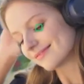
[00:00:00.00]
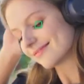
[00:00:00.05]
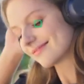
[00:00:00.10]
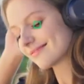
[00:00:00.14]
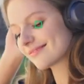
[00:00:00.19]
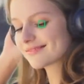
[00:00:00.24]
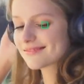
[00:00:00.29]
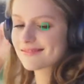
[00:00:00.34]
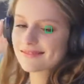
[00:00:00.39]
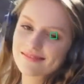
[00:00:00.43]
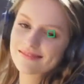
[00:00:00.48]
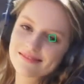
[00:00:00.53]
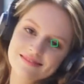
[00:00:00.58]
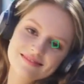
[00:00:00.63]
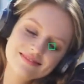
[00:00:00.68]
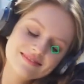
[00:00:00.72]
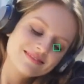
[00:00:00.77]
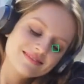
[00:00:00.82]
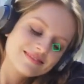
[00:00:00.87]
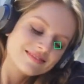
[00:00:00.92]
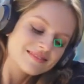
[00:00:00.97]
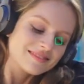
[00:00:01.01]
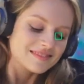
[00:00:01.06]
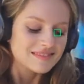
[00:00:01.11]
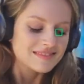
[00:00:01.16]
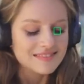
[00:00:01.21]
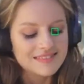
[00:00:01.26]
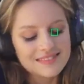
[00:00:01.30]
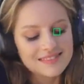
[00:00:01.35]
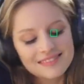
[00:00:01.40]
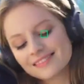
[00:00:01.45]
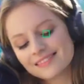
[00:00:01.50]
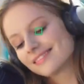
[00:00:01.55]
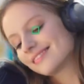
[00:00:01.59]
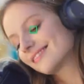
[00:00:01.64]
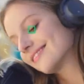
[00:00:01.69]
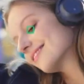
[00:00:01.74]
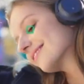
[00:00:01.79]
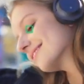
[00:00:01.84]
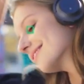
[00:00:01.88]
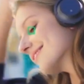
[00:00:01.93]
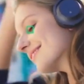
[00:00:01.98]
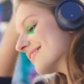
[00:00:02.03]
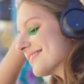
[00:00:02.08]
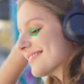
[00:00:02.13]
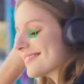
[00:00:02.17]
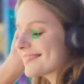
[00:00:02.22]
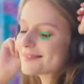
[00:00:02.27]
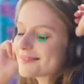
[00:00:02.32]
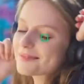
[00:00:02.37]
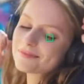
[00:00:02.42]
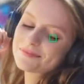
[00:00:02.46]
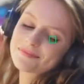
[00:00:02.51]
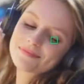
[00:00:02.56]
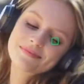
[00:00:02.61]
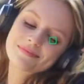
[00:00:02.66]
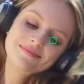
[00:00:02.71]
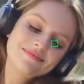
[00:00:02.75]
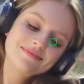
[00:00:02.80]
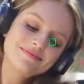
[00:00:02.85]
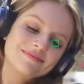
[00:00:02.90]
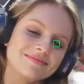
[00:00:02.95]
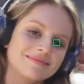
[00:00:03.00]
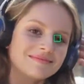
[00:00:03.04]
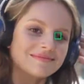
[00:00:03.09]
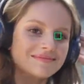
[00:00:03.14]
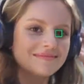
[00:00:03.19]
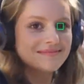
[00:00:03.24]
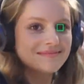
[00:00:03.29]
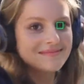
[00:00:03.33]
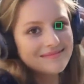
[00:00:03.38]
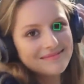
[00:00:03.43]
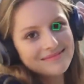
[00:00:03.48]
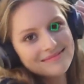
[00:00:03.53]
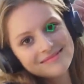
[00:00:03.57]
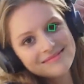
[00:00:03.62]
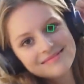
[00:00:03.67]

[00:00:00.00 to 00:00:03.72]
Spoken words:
The 6400 also introduces Sony's new